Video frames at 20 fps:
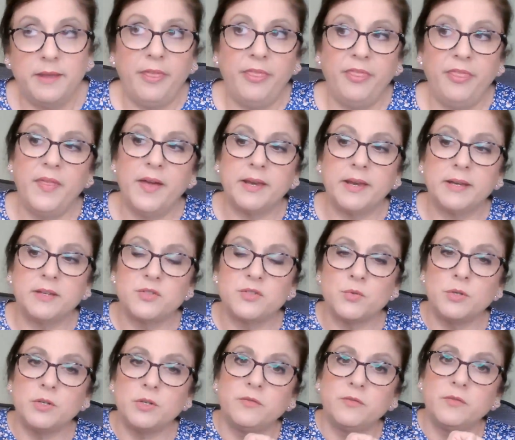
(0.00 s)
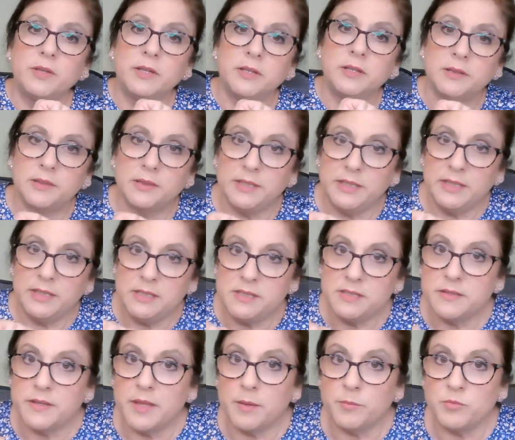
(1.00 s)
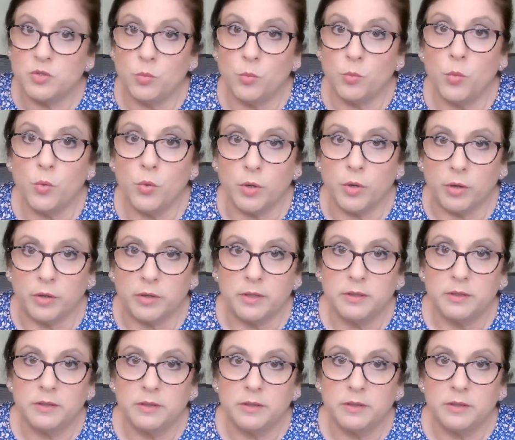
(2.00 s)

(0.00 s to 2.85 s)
that sort of leads them toward